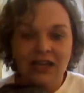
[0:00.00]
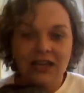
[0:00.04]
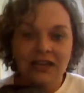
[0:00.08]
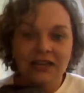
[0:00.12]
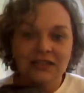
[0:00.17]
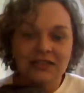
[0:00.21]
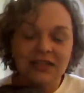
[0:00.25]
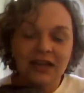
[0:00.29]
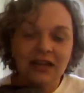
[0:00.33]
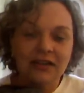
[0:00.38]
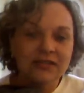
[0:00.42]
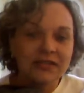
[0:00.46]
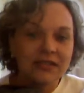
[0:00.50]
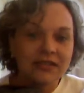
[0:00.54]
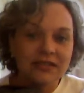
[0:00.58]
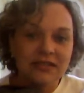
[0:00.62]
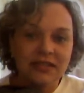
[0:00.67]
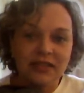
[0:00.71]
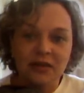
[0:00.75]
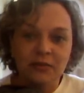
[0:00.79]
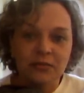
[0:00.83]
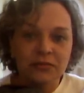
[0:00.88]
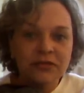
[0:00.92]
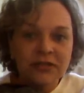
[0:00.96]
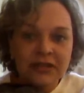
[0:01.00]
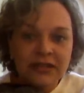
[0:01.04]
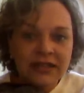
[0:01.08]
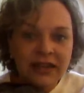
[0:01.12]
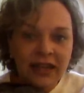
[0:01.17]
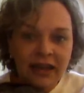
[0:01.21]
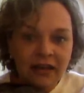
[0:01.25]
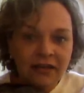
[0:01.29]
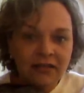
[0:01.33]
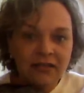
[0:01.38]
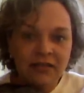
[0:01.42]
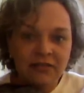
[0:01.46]
It tells us the complete
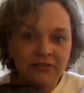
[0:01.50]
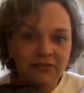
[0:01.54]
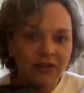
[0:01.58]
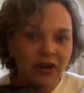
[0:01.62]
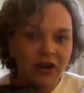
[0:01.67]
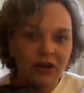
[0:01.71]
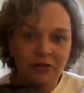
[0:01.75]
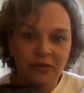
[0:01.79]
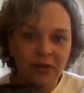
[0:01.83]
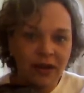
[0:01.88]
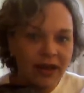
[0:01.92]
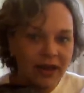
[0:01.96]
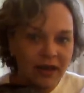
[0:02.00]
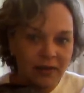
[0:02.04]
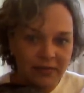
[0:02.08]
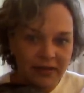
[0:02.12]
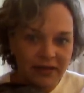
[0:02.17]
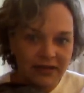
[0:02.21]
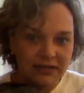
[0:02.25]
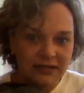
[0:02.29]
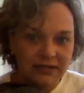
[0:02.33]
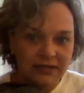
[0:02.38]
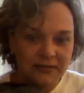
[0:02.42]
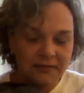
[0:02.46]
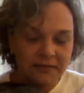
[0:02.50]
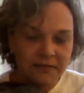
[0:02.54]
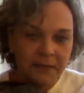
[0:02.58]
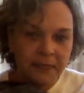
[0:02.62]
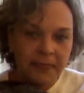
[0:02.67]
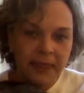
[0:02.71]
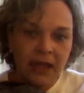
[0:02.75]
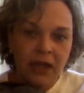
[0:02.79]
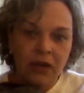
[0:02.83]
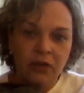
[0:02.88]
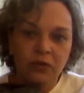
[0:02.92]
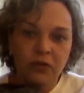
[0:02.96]
health of our rabbits.
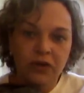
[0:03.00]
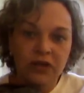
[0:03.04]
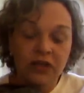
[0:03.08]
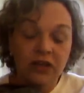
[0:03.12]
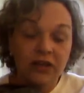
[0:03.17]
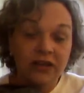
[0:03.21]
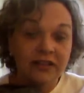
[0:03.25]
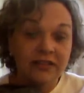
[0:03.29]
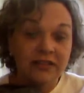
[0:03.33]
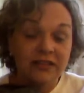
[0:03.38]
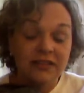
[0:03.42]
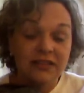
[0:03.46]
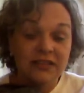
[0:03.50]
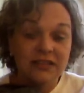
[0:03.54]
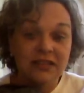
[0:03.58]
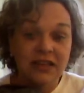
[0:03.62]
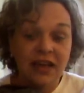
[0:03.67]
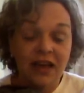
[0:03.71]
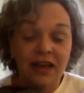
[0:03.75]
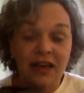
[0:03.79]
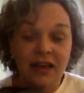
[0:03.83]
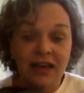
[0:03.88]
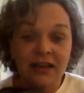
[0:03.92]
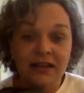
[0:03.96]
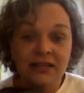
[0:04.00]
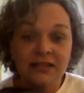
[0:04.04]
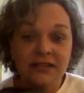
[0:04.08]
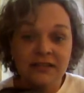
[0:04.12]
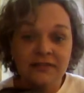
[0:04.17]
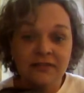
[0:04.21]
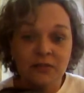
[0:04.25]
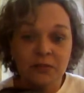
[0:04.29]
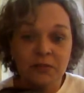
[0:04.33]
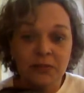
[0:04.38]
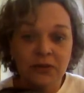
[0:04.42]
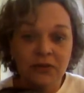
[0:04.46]
We look at the size
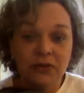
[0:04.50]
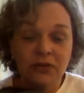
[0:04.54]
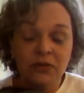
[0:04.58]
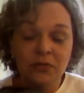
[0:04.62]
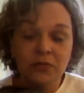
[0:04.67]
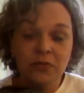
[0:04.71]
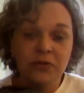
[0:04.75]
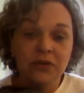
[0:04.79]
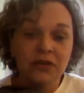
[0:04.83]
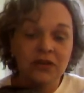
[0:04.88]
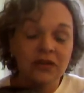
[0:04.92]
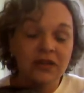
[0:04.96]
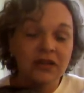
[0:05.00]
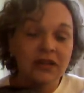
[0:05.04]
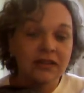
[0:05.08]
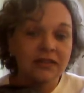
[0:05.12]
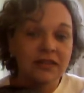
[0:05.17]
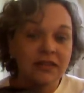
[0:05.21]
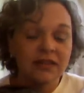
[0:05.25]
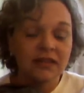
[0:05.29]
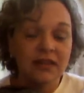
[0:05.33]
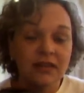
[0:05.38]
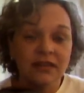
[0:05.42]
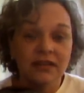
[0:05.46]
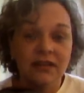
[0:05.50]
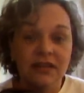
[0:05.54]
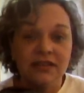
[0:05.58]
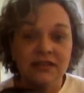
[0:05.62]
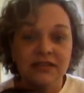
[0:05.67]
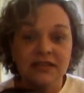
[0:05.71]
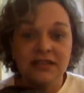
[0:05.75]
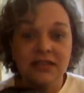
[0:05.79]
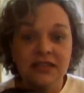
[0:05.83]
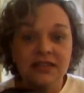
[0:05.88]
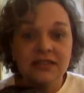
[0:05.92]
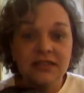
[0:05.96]
of the poop, we look at the
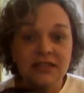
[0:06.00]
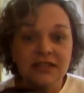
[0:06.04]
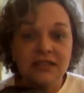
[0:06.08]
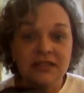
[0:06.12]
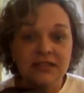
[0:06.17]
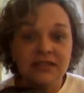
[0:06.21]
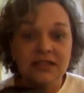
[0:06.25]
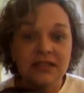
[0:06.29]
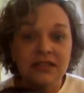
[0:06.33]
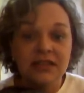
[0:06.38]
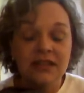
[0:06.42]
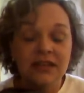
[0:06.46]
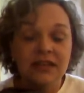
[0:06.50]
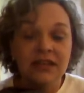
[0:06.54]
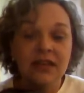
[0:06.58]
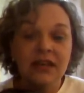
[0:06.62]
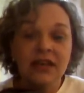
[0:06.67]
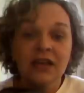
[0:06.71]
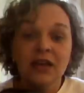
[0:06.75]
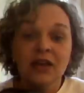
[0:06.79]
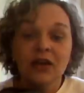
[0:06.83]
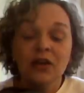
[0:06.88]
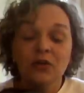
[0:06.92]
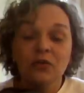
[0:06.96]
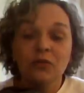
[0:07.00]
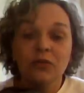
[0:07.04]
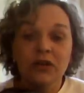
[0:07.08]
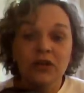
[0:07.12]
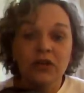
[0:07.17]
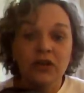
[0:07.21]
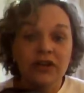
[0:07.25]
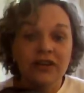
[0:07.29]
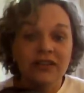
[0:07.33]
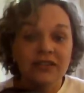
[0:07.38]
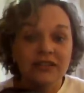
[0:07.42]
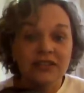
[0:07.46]
consistency, we
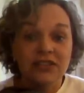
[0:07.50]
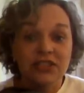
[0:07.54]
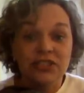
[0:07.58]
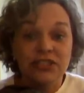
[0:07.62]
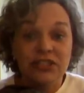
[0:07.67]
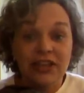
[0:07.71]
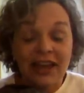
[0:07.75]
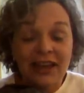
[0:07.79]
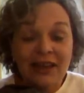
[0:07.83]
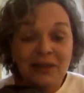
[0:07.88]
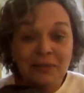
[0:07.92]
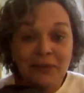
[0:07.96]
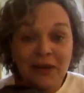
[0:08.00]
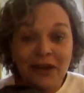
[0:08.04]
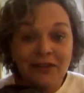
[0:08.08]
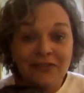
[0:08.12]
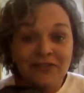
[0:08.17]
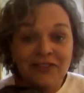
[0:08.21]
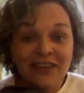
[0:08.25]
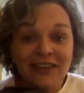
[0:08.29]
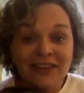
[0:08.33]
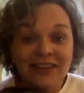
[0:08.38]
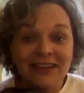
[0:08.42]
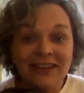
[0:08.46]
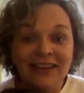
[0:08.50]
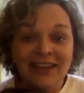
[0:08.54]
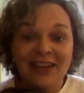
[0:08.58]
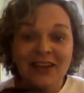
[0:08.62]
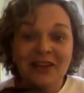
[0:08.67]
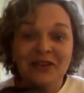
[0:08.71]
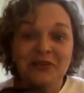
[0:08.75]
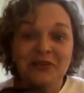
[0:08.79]
look at the shape of it.